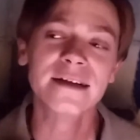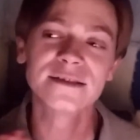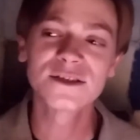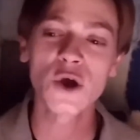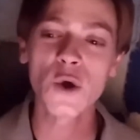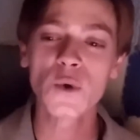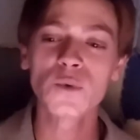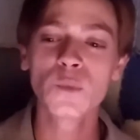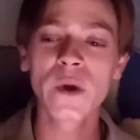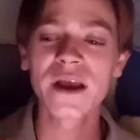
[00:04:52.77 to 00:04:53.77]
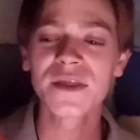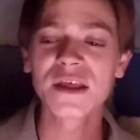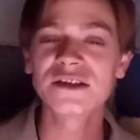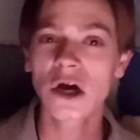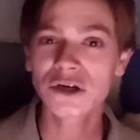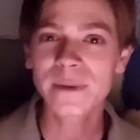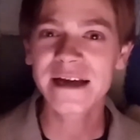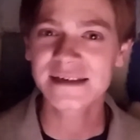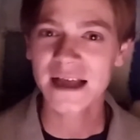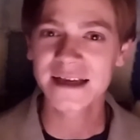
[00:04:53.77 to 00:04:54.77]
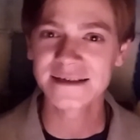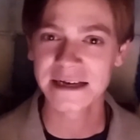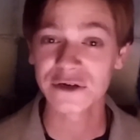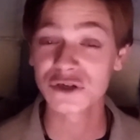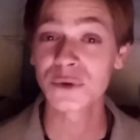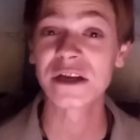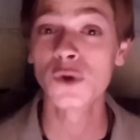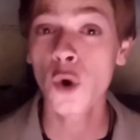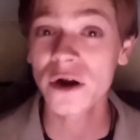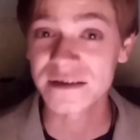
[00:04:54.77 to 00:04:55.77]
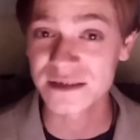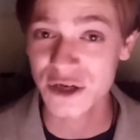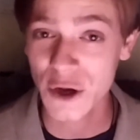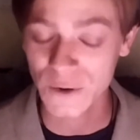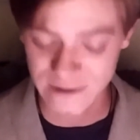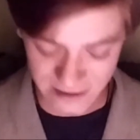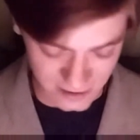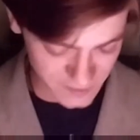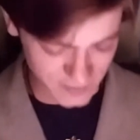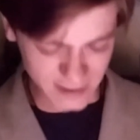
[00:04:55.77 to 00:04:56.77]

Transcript: And so with Dr. Mike telling Xander to ignore his ghosts,